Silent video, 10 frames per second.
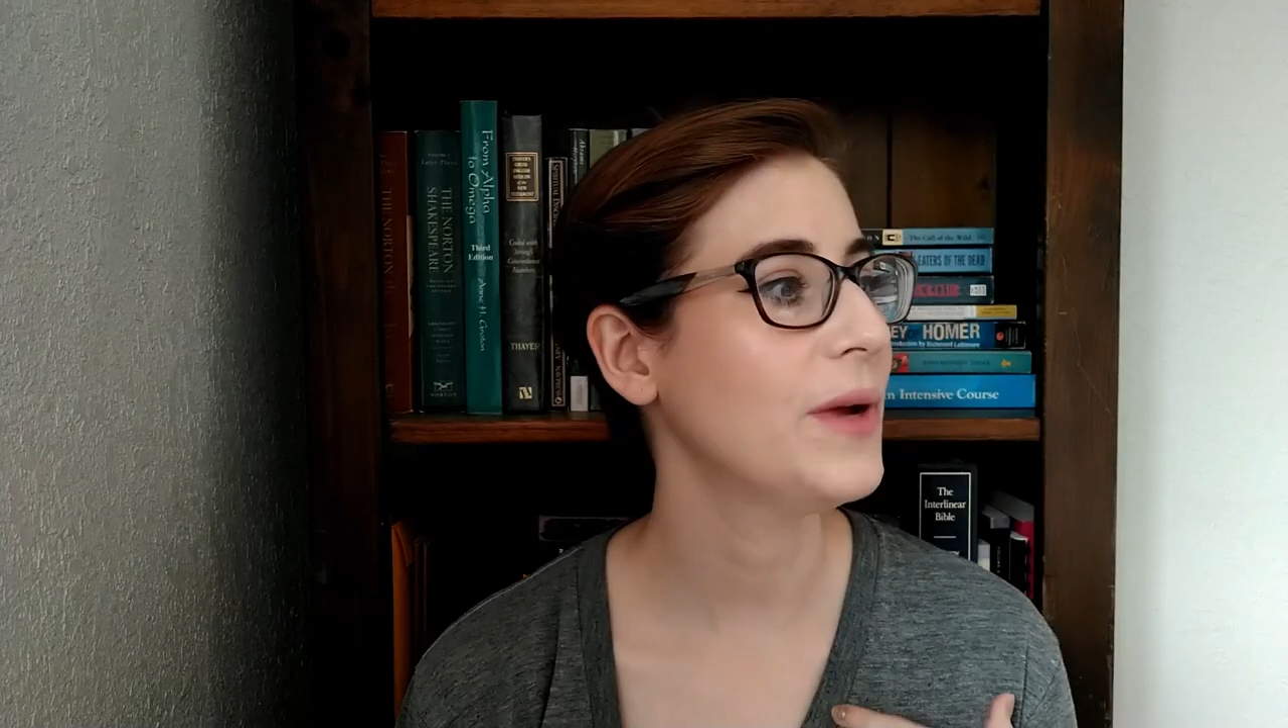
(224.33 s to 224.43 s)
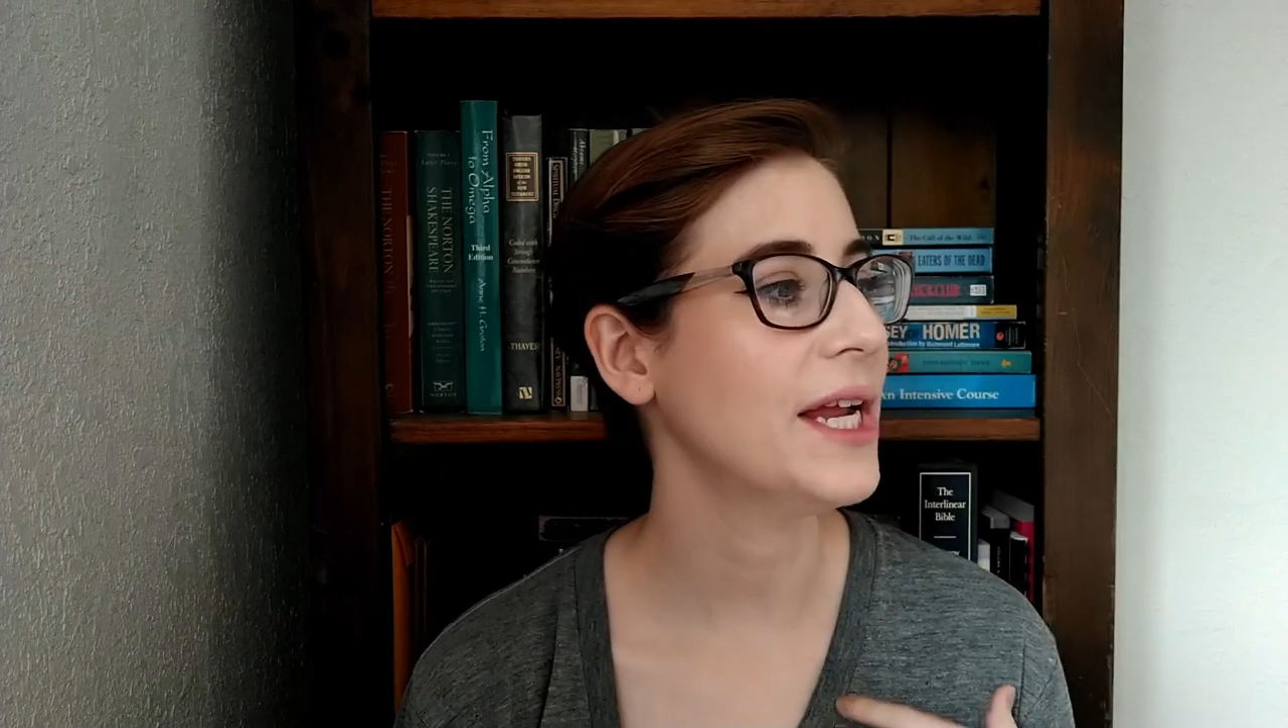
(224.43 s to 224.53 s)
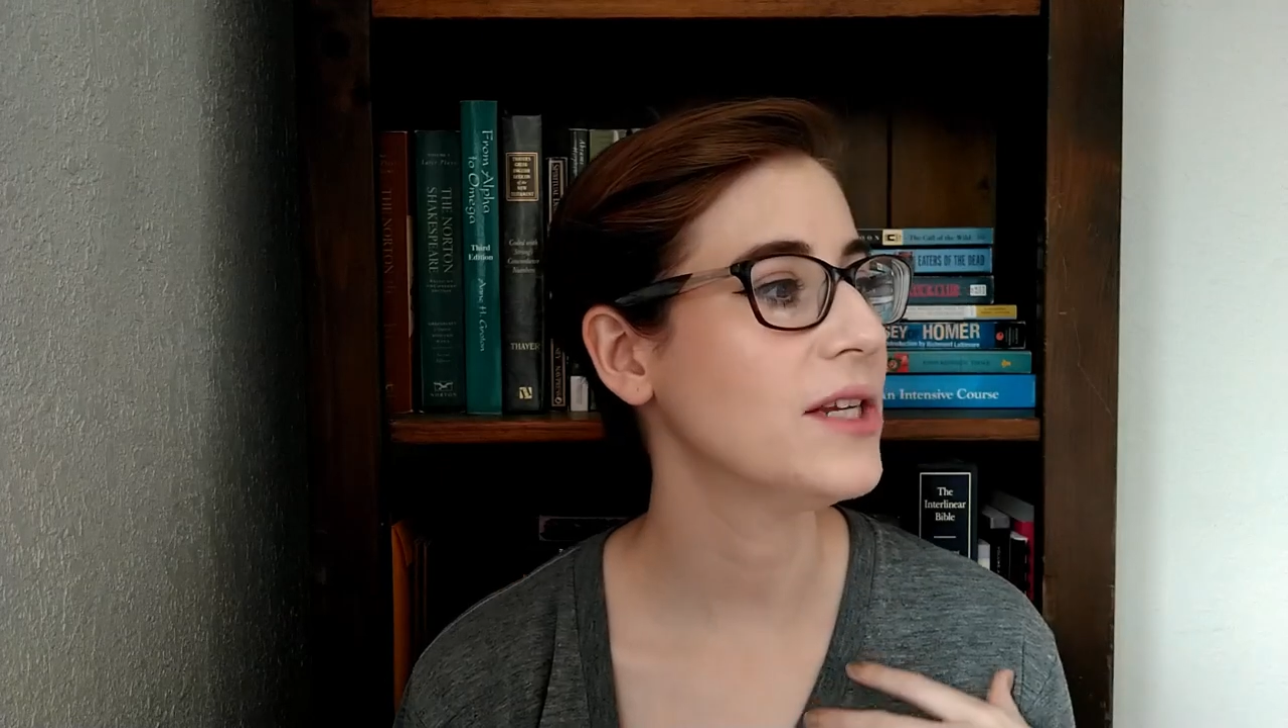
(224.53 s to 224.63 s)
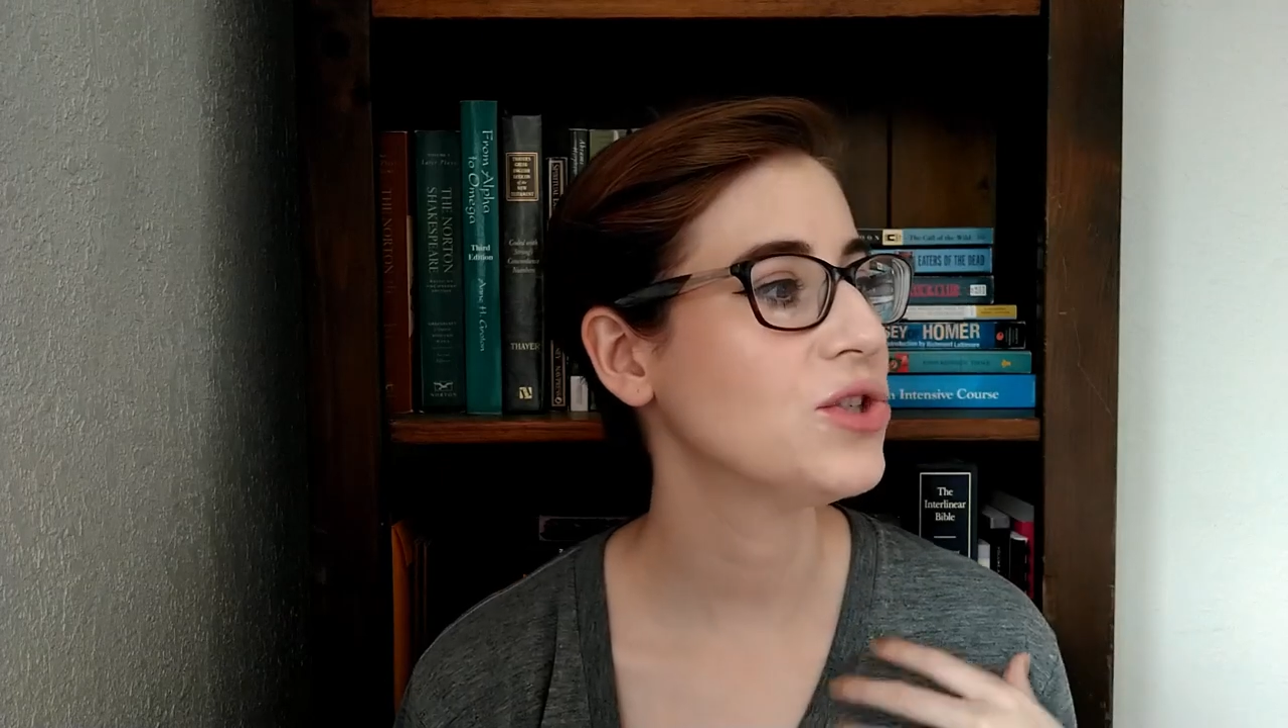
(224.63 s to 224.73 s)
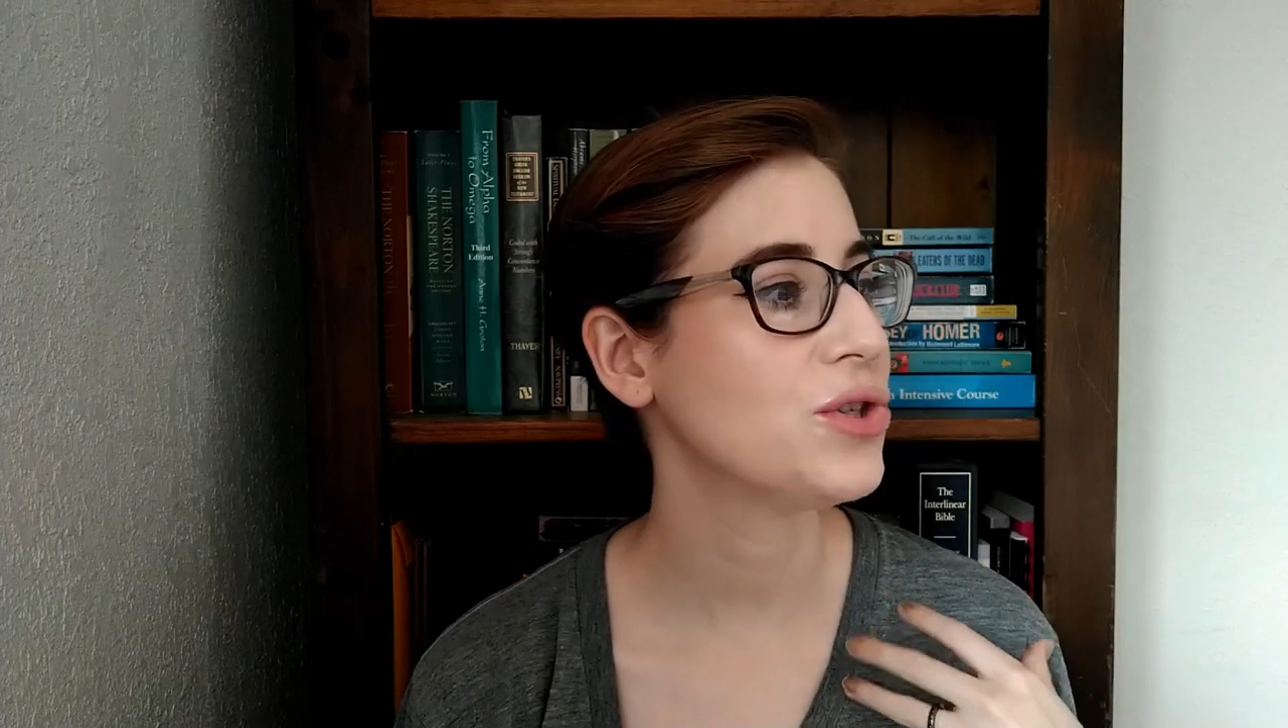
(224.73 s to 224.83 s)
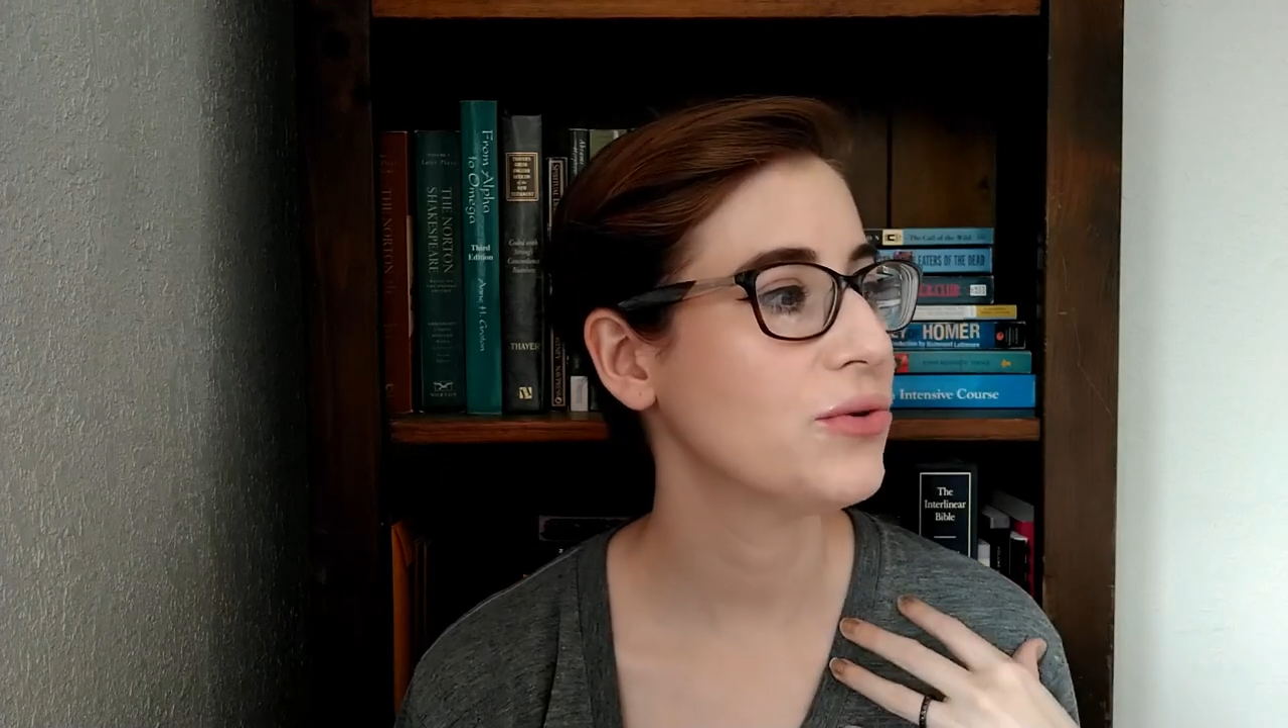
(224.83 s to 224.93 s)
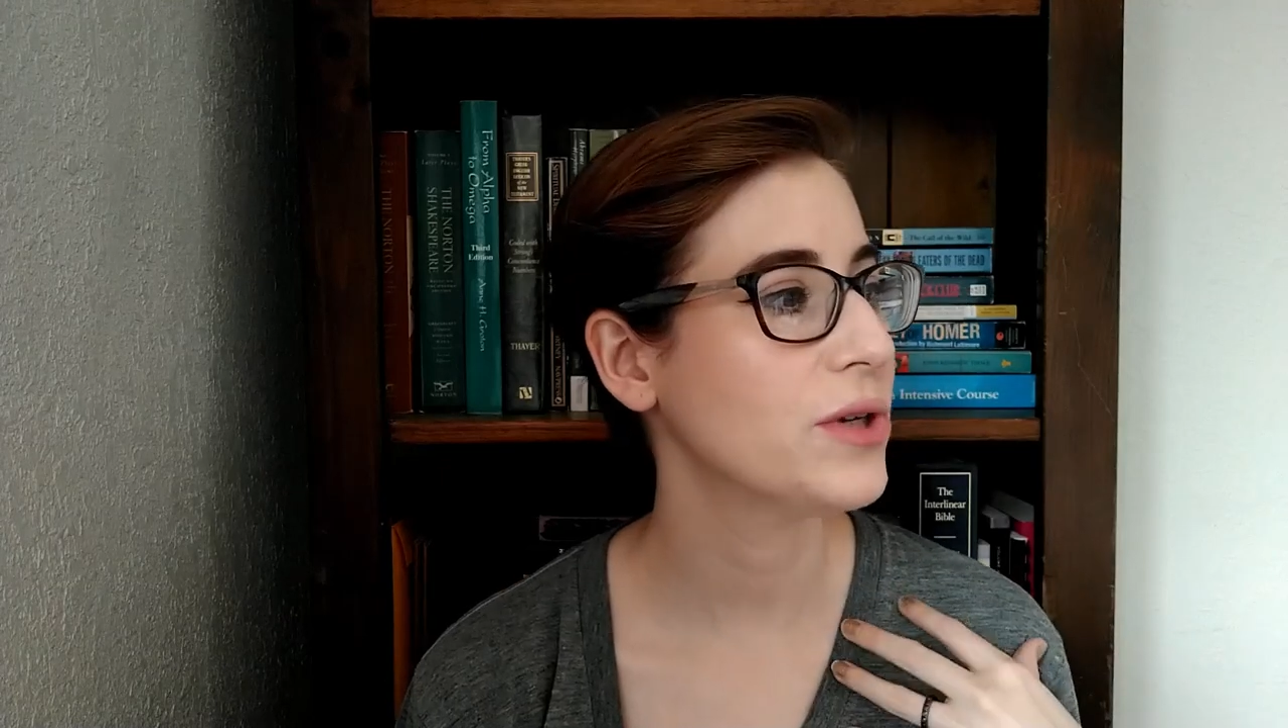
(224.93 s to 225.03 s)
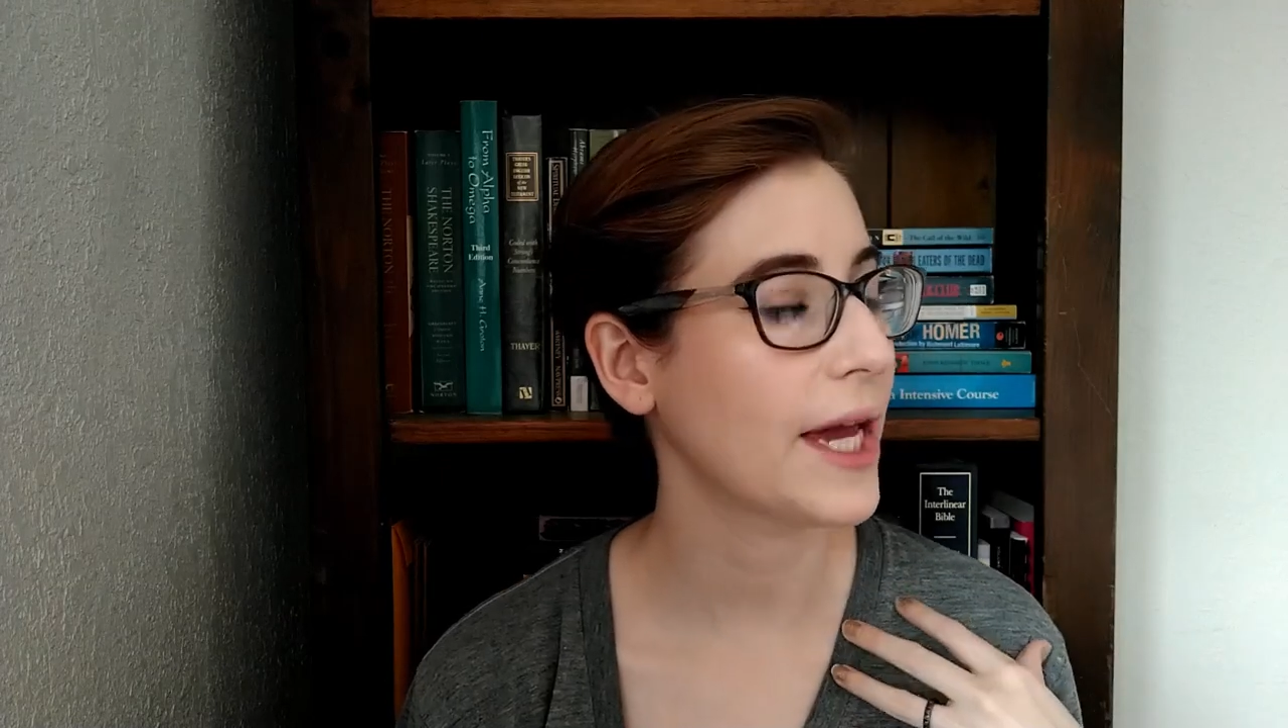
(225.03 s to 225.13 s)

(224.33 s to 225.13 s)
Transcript: me to